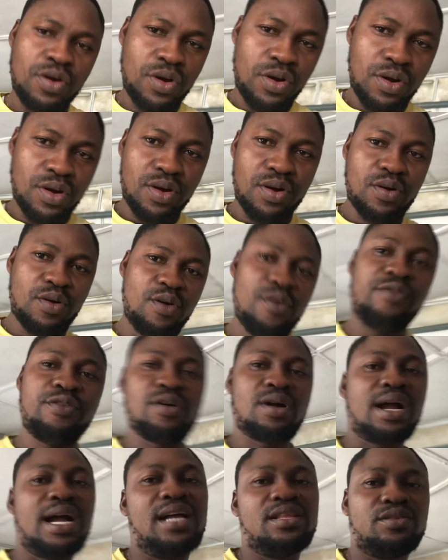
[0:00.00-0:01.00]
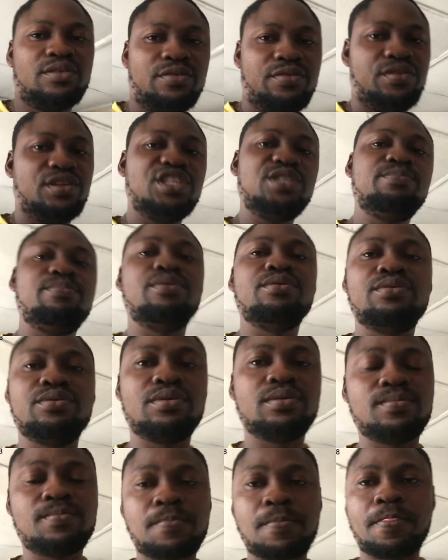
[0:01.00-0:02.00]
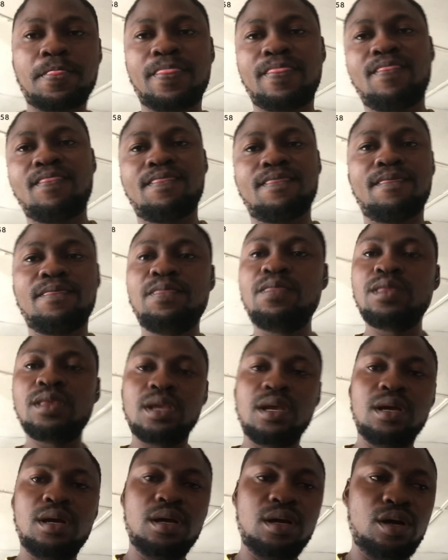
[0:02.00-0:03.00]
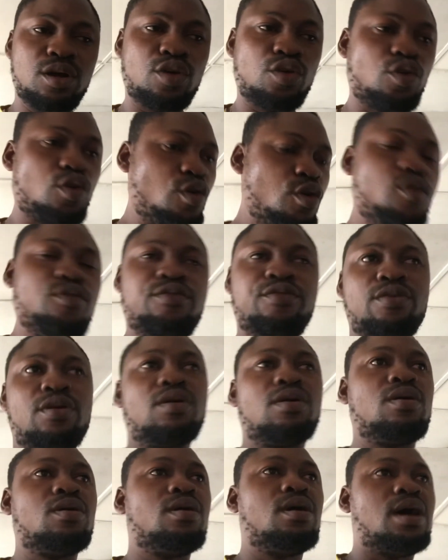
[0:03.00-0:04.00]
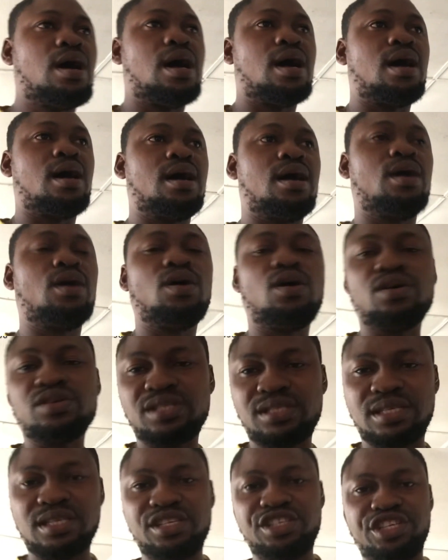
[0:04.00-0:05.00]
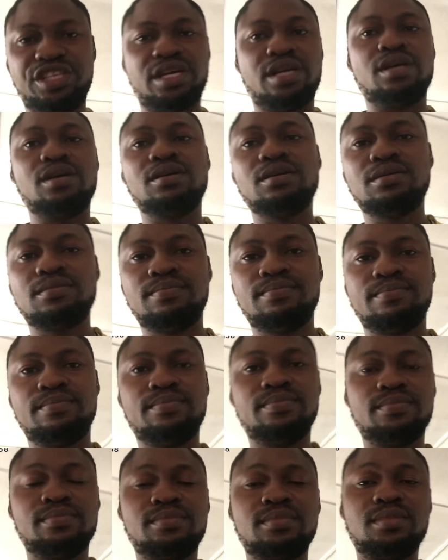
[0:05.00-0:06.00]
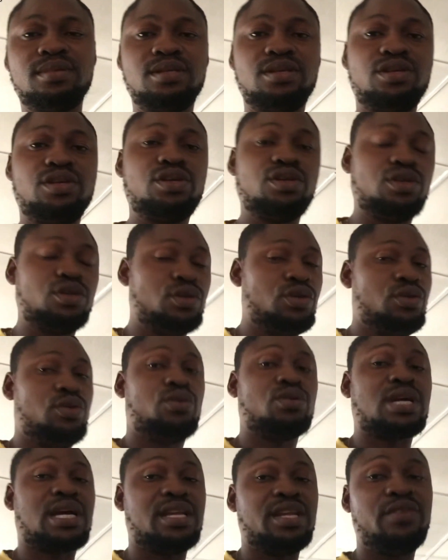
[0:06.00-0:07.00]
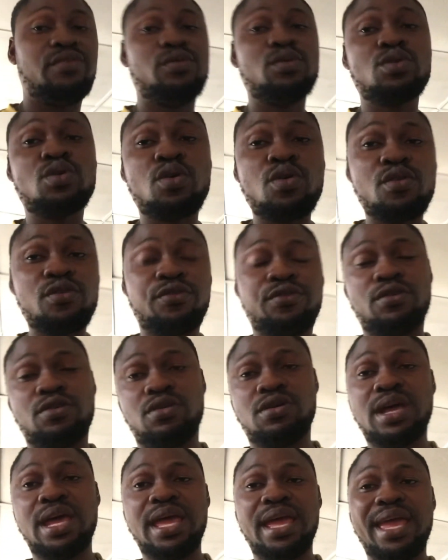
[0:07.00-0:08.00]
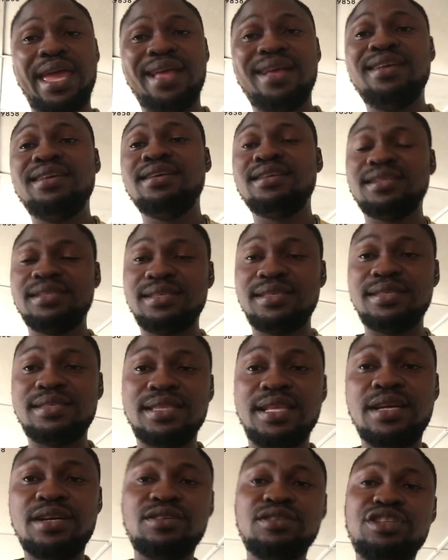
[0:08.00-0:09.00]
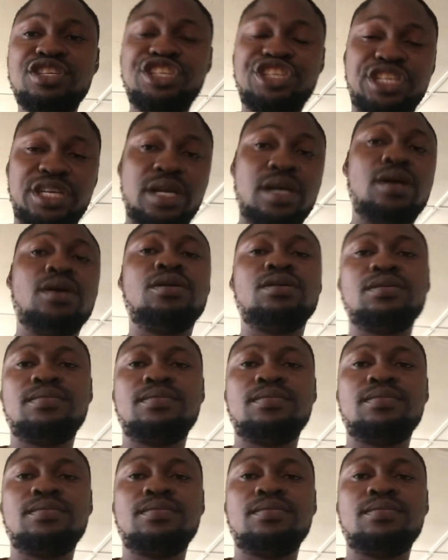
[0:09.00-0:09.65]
Go for cuttlefish bone. Go for oyster shell. You can even go for snail shell,